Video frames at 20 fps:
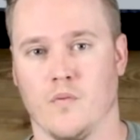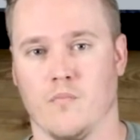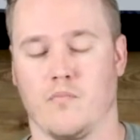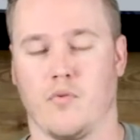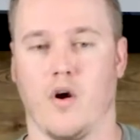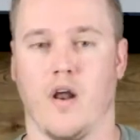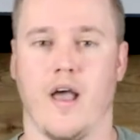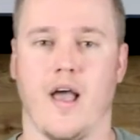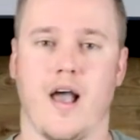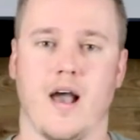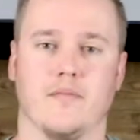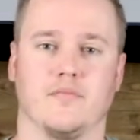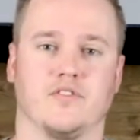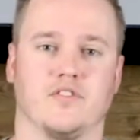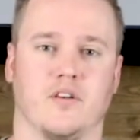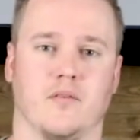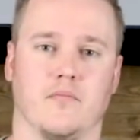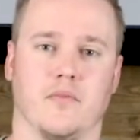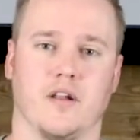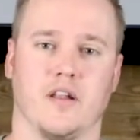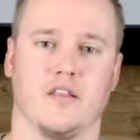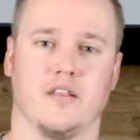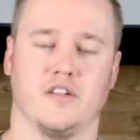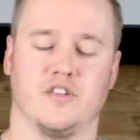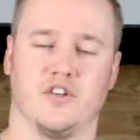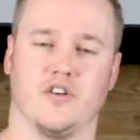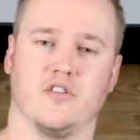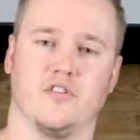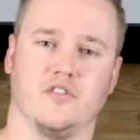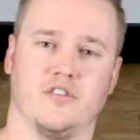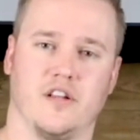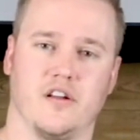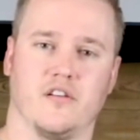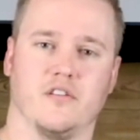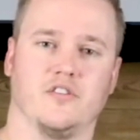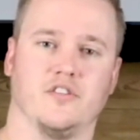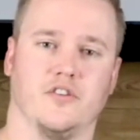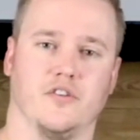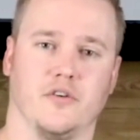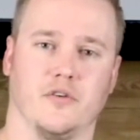perhaps somebody that you're
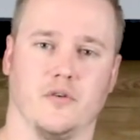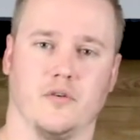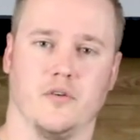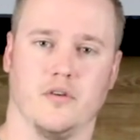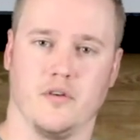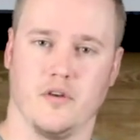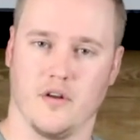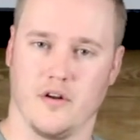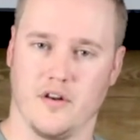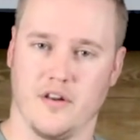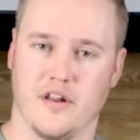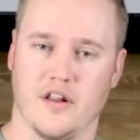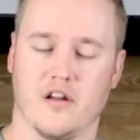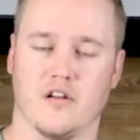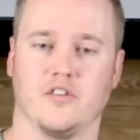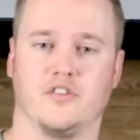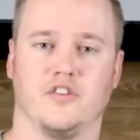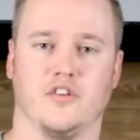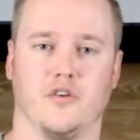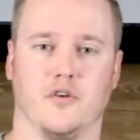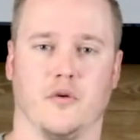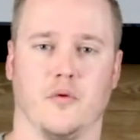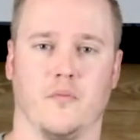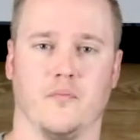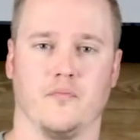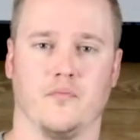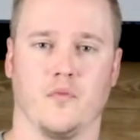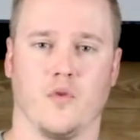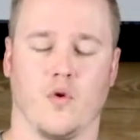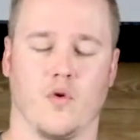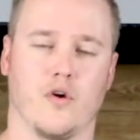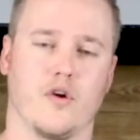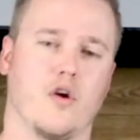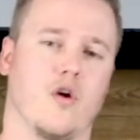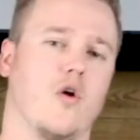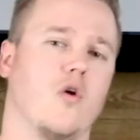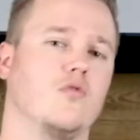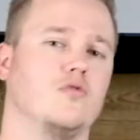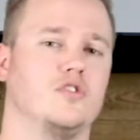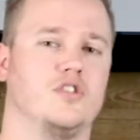dear to or near to, or
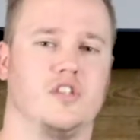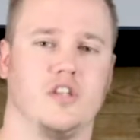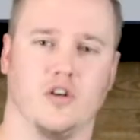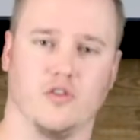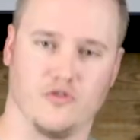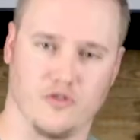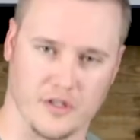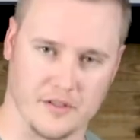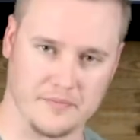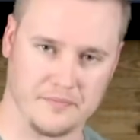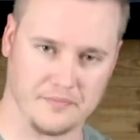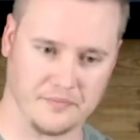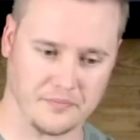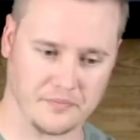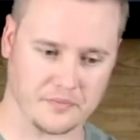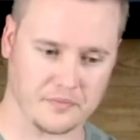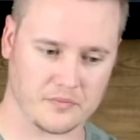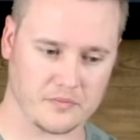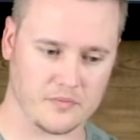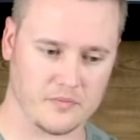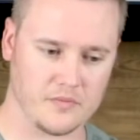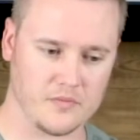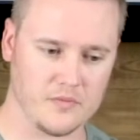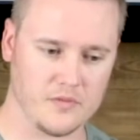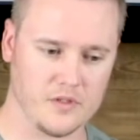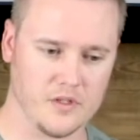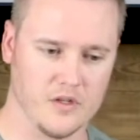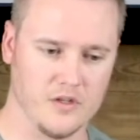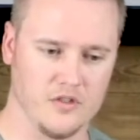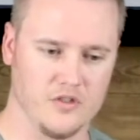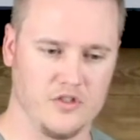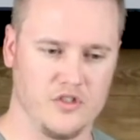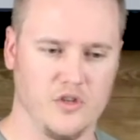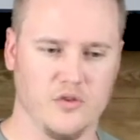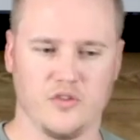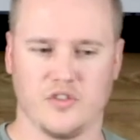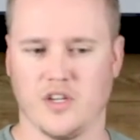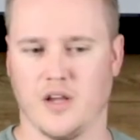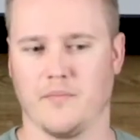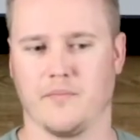your own children,
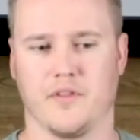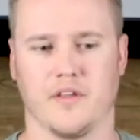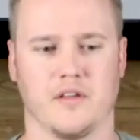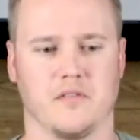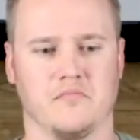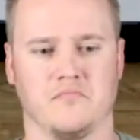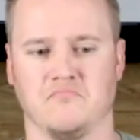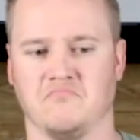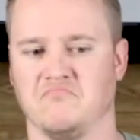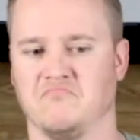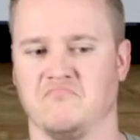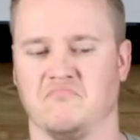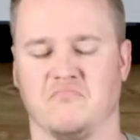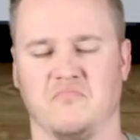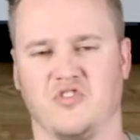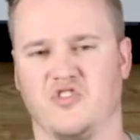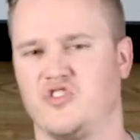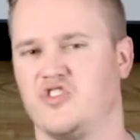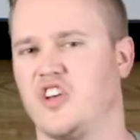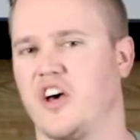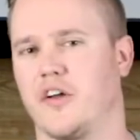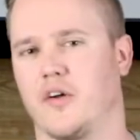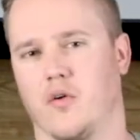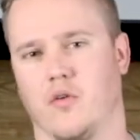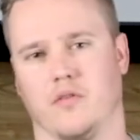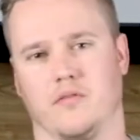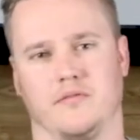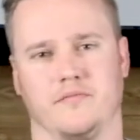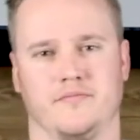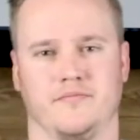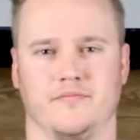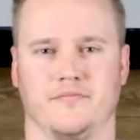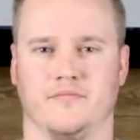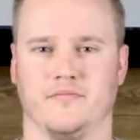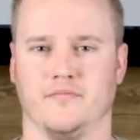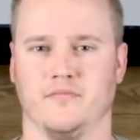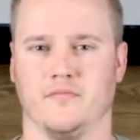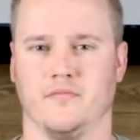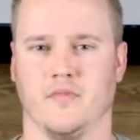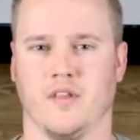do something subtle.
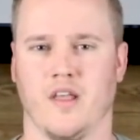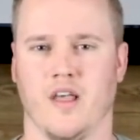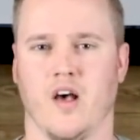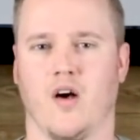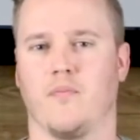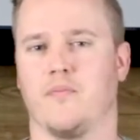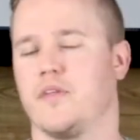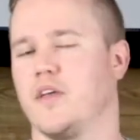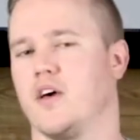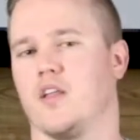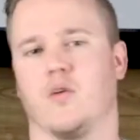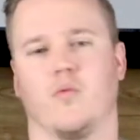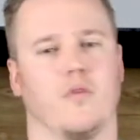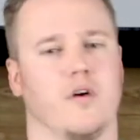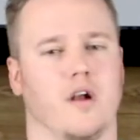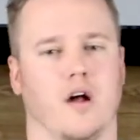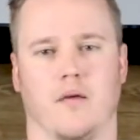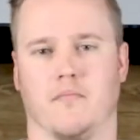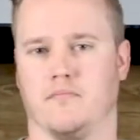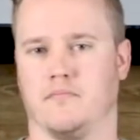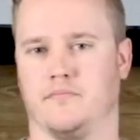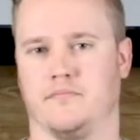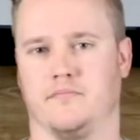Help the other one up.